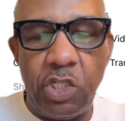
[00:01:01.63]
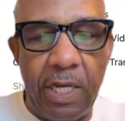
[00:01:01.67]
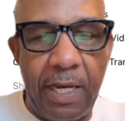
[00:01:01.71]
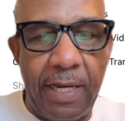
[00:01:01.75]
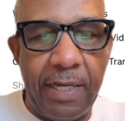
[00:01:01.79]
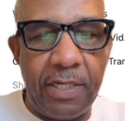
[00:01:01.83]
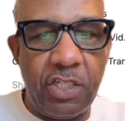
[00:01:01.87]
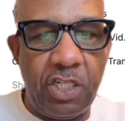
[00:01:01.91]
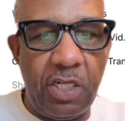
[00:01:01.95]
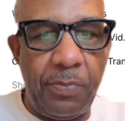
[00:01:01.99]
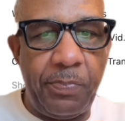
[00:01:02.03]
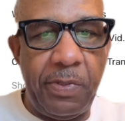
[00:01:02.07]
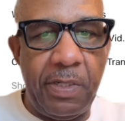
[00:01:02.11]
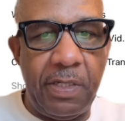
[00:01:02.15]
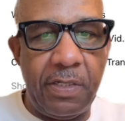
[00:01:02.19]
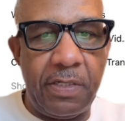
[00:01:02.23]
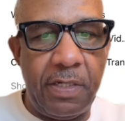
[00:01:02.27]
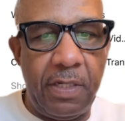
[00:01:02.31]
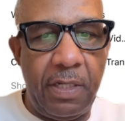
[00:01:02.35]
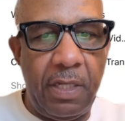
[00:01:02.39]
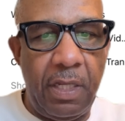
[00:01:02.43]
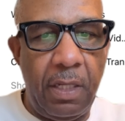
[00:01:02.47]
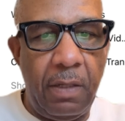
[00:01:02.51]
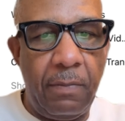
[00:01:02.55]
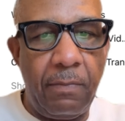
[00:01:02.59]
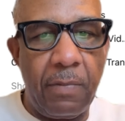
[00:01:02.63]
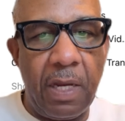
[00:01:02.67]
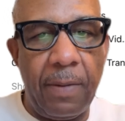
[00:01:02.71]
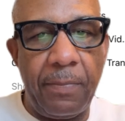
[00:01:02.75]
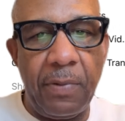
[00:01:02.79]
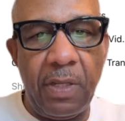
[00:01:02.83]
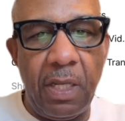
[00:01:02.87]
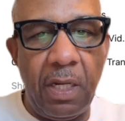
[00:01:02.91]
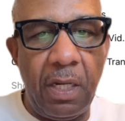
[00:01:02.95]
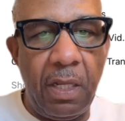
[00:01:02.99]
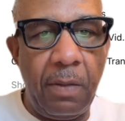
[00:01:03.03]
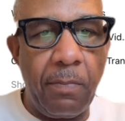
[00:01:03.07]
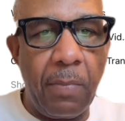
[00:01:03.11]
ChatGPT. I'm
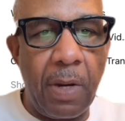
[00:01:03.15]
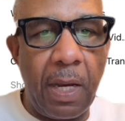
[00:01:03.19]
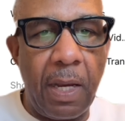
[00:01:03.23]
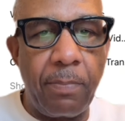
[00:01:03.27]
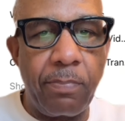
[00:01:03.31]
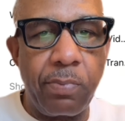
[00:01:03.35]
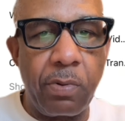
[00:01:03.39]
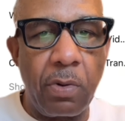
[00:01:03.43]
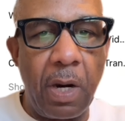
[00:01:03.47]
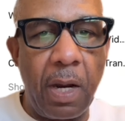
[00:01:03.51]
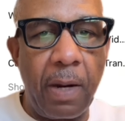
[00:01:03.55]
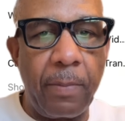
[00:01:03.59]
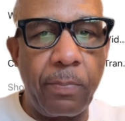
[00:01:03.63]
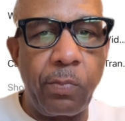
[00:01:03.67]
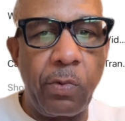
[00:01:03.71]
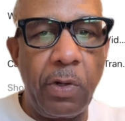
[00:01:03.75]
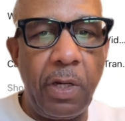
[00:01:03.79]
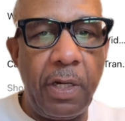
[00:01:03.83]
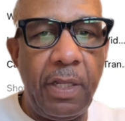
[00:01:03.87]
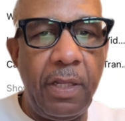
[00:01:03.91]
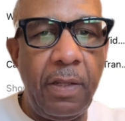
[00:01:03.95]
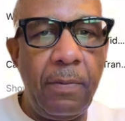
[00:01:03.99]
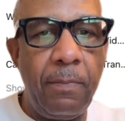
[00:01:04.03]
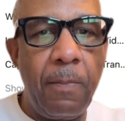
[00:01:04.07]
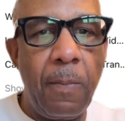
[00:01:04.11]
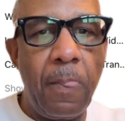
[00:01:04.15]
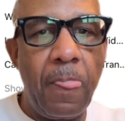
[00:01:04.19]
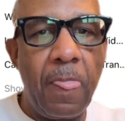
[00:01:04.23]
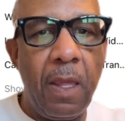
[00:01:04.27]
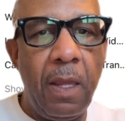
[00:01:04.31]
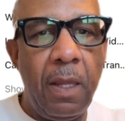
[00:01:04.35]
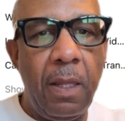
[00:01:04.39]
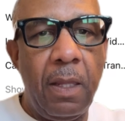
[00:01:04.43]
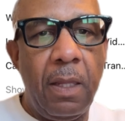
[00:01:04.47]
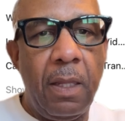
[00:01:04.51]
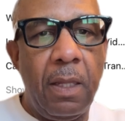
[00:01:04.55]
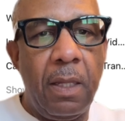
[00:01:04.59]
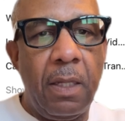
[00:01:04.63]
getting my prompt ready.
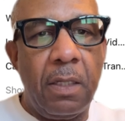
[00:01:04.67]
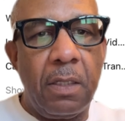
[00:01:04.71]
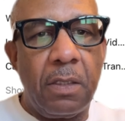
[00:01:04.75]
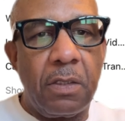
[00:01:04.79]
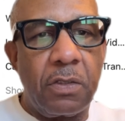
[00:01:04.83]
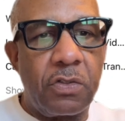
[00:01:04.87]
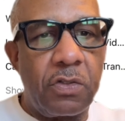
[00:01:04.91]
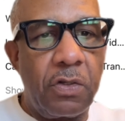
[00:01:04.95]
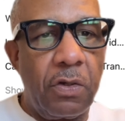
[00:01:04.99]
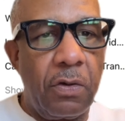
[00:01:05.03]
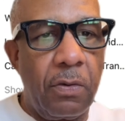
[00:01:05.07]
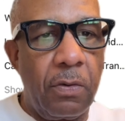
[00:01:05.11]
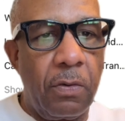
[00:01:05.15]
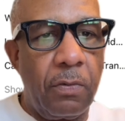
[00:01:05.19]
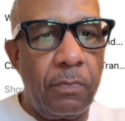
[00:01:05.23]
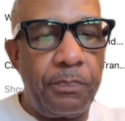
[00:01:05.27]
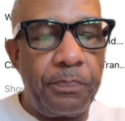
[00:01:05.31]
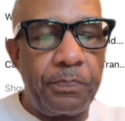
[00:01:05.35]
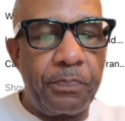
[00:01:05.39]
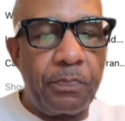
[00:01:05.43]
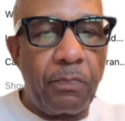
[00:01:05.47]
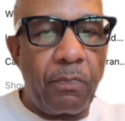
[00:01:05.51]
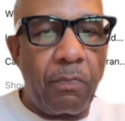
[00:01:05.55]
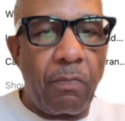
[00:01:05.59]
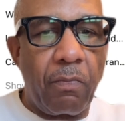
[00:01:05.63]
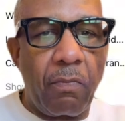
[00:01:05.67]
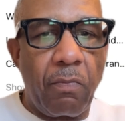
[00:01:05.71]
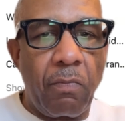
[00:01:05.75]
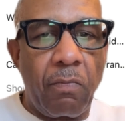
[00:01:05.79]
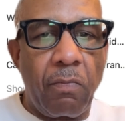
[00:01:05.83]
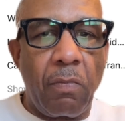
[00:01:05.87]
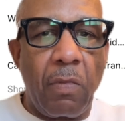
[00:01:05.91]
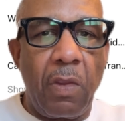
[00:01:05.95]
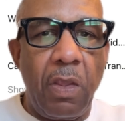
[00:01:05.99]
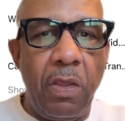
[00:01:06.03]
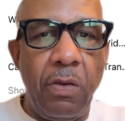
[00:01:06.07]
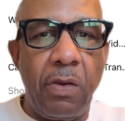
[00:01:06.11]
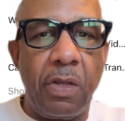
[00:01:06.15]
So
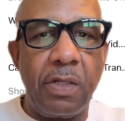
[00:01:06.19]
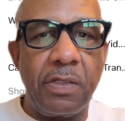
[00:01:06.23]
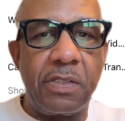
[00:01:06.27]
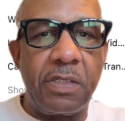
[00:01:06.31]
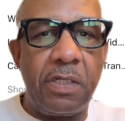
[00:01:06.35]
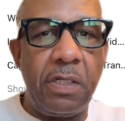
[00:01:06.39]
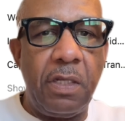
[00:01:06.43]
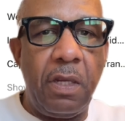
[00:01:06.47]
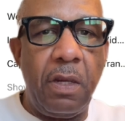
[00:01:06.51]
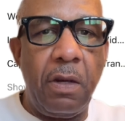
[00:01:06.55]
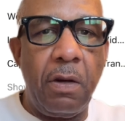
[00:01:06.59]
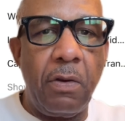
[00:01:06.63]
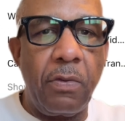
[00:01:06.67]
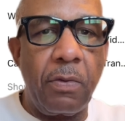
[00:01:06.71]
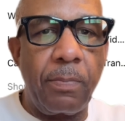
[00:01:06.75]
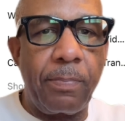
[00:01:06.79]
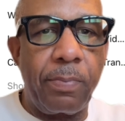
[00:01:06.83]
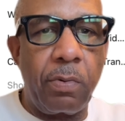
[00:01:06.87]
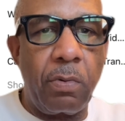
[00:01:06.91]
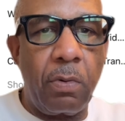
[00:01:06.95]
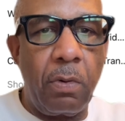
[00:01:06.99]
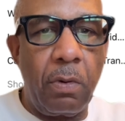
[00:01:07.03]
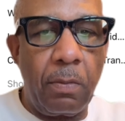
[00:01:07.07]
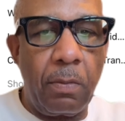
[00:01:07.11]
you can see here the